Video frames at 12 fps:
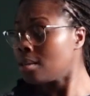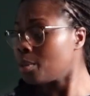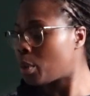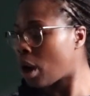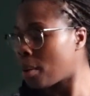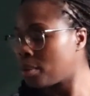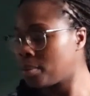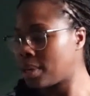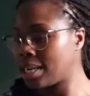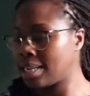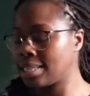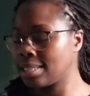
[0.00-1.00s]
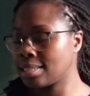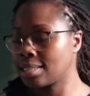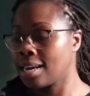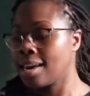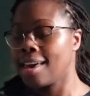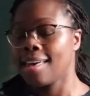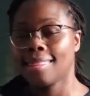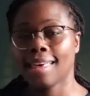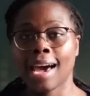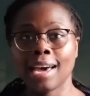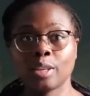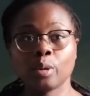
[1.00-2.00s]
The problem is
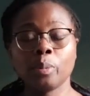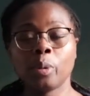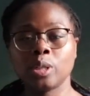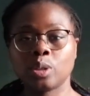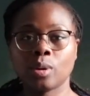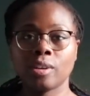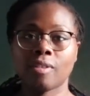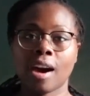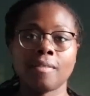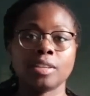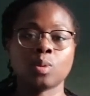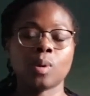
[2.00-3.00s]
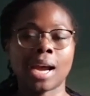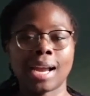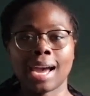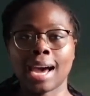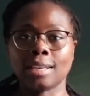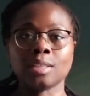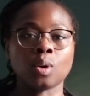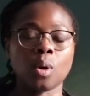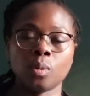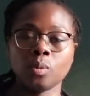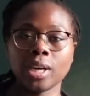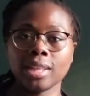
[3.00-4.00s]
that 3.25 is what I cast
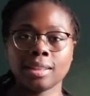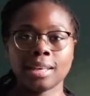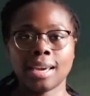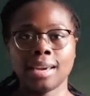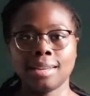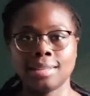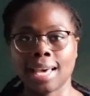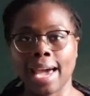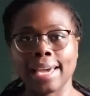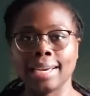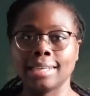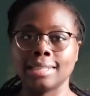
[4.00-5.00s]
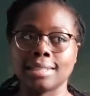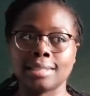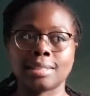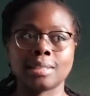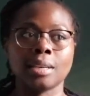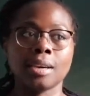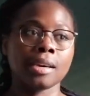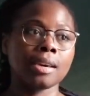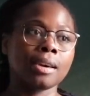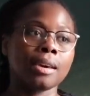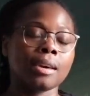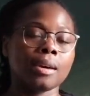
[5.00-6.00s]
on with, and that
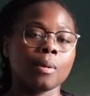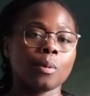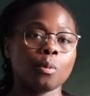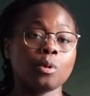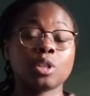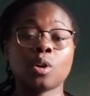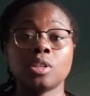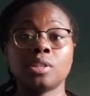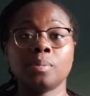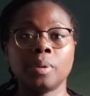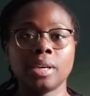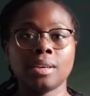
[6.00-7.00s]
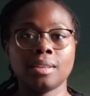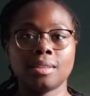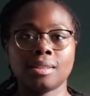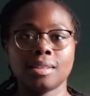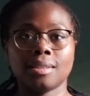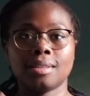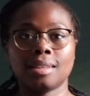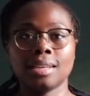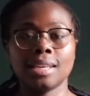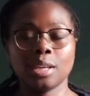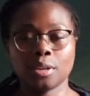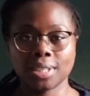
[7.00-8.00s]
was going to be the
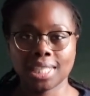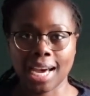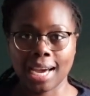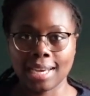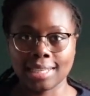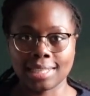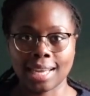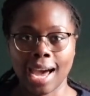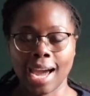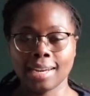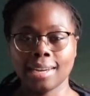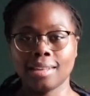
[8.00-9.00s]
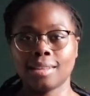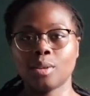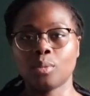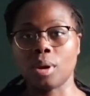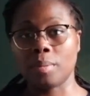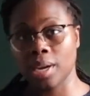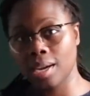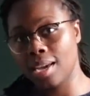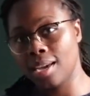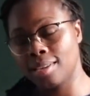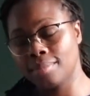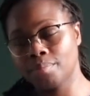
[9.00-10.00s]
needle size that I knit the ribbing
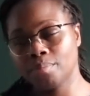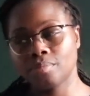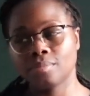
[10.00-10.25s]
in.